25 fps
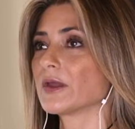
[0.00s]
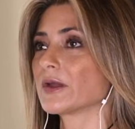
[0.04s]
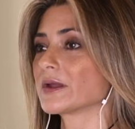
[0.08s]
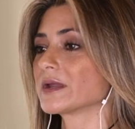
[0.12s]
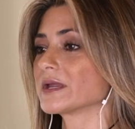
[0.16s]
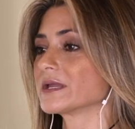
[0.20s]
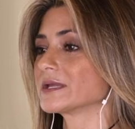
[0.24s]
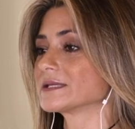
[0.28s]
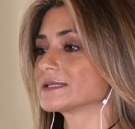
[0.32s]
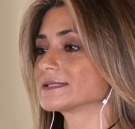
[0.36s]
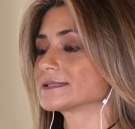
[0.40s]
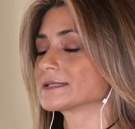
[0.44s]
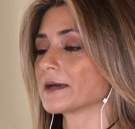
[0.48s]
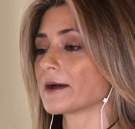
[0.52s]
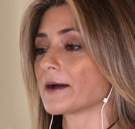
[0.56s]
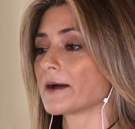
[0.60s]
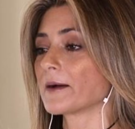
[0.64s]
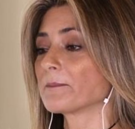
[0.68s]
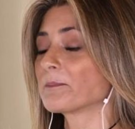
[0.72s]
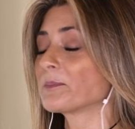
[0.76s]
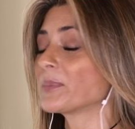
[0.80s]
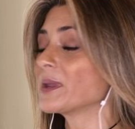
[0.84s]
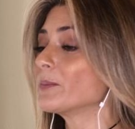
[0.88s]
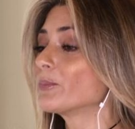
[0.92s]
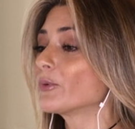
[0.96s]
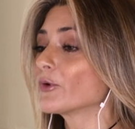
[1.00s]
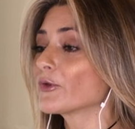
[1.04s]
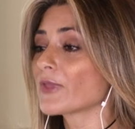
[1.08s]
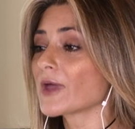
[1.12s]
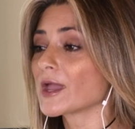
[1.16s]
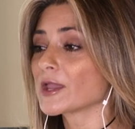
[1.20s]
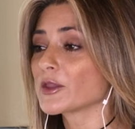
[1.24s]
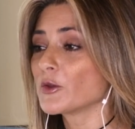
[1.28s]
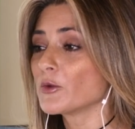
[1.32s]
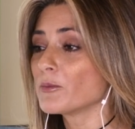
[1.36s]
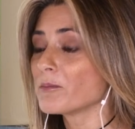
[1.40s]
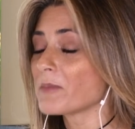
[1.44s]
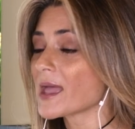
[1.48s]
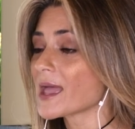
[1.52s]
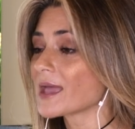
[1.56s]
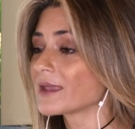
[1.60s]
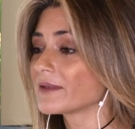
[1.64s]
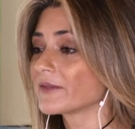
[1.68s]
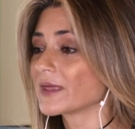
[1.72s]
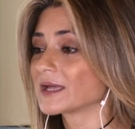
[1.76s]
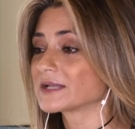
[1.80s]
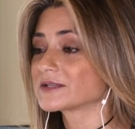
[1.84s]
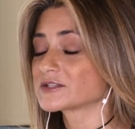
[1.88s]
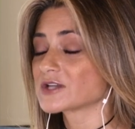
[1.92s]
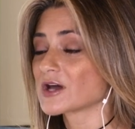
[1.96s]
there is uh, people that you met
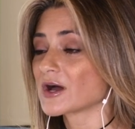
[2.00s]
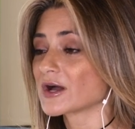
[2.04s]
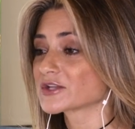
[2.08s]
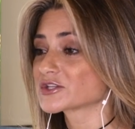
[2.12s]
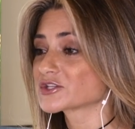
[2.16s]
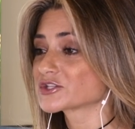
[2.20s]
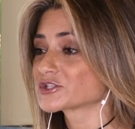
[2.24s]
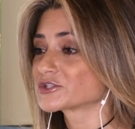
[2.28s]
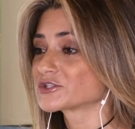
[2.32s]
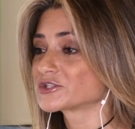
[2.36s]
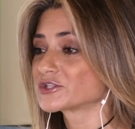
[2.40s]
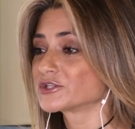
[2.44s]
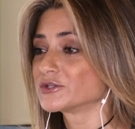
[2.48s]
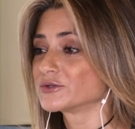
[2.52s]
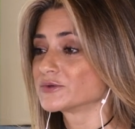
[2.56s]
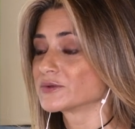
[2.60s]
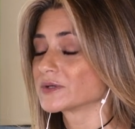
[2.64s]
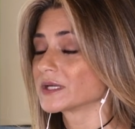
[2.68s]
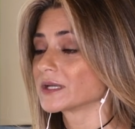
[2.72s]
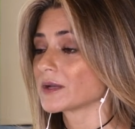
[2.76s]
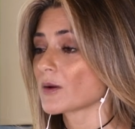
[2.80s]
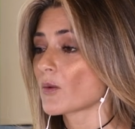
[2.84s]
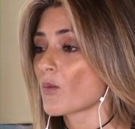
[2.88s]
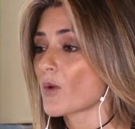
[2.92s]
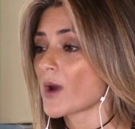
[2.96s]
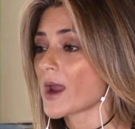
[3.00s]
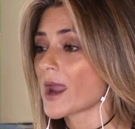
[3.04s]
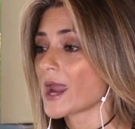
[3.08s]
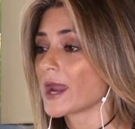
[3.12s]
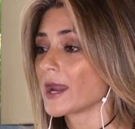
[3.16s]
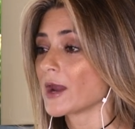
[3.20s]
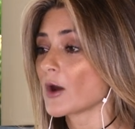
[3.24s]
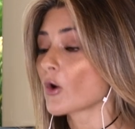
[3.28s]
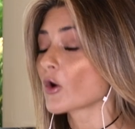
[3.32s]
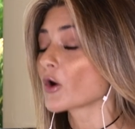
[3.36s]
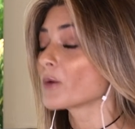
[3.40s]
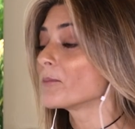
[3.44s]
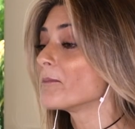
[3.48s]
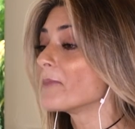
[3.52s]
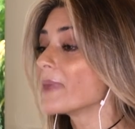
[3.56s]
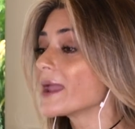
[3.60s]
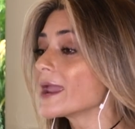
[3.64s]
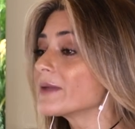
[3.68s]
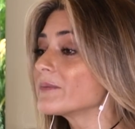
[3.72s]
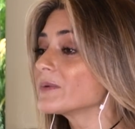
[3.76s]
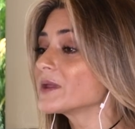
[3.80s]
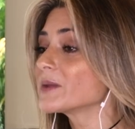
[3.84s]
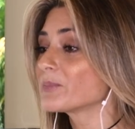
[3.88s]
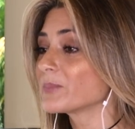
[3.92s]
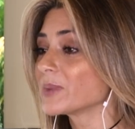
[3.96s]
that touched you in a way or
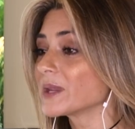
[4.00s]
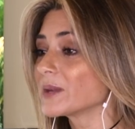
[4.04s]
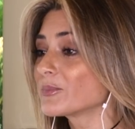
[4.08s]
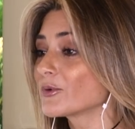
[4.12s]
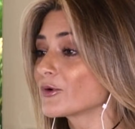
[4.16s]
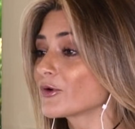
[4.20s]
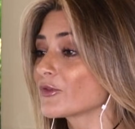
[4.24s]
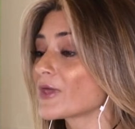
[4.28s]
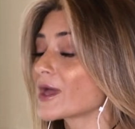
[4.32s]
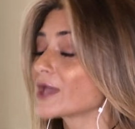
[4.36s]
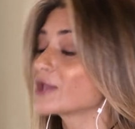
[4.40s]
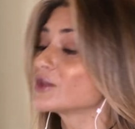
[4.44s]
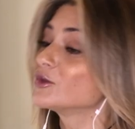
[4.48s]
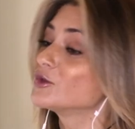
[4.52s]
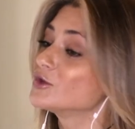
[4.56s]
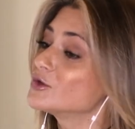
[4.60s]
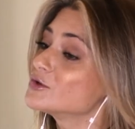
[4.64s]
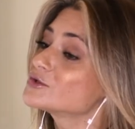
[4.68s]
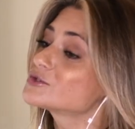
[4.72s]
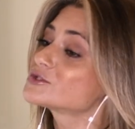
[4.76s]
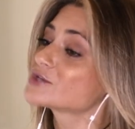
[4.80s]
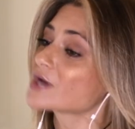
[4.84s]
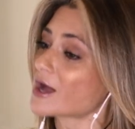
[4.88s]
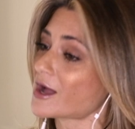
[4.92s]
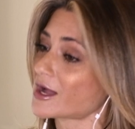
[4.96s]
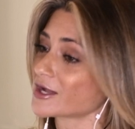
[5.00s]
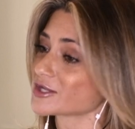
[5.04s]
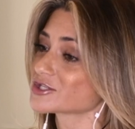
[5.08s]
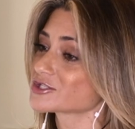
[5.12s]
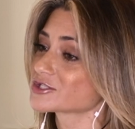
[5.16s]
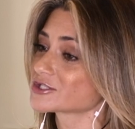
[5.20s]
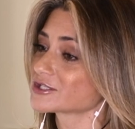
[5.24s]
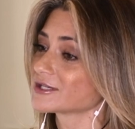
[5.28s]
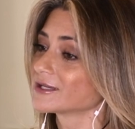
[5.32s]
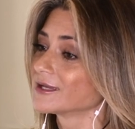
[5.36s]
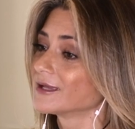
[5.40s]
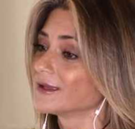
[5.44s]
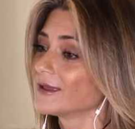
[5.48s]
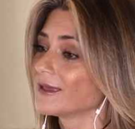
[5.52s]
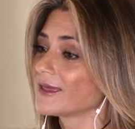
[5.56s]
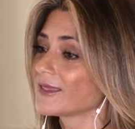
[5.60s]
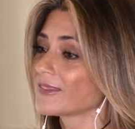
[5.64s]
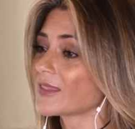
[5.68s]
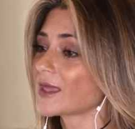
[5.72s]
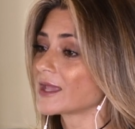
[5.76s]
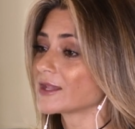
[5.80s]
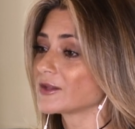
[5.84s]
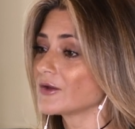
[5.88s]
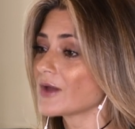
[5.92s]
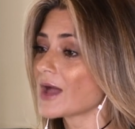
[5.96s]
maybe people that you touched
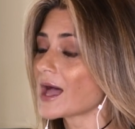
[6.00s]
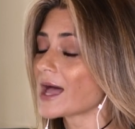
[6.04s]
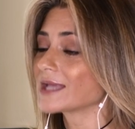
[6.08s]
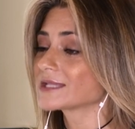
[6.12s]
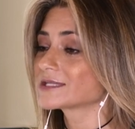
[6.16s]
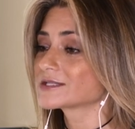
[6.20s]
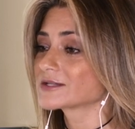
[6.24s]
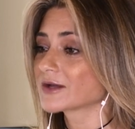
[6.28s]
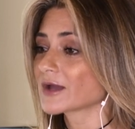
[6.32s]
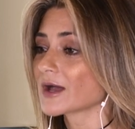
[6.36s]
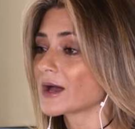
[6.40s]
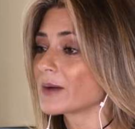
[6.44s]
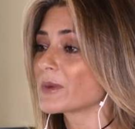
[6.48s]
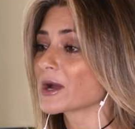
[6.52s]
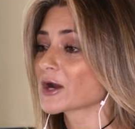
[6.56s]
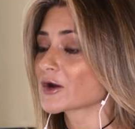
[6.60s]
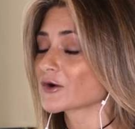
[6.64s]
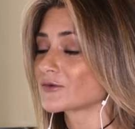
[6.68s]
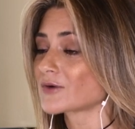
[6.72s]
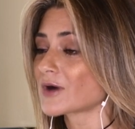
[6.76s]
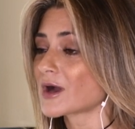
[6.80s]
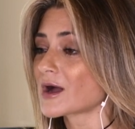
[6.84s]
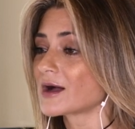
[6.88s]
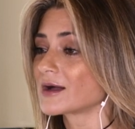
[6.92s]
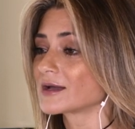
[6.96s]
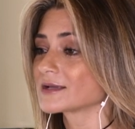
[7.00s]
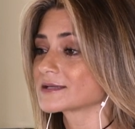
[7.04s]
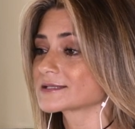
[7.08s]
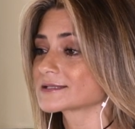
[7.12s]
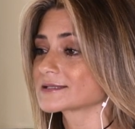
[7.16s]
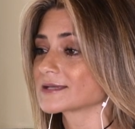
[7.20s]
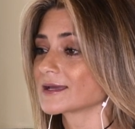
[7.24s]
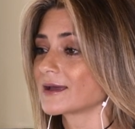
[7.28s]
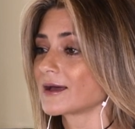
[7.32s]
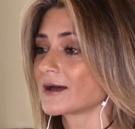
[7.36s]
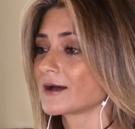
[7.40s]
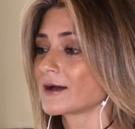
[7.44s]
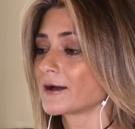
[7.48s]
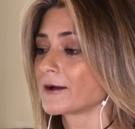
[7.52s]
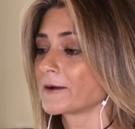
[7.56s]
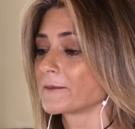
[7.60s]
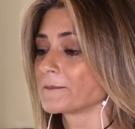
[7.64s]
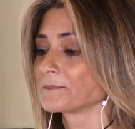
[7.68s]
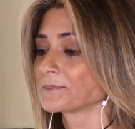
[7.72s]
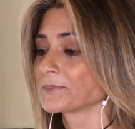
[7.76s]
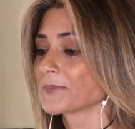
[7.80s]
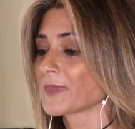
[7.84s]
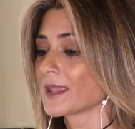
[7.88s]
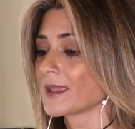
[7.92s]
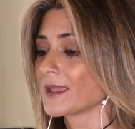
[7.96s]
that you had to come across
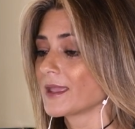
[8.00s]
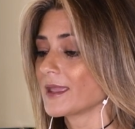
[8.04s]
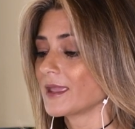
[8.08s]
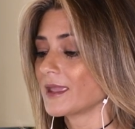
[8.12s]
um,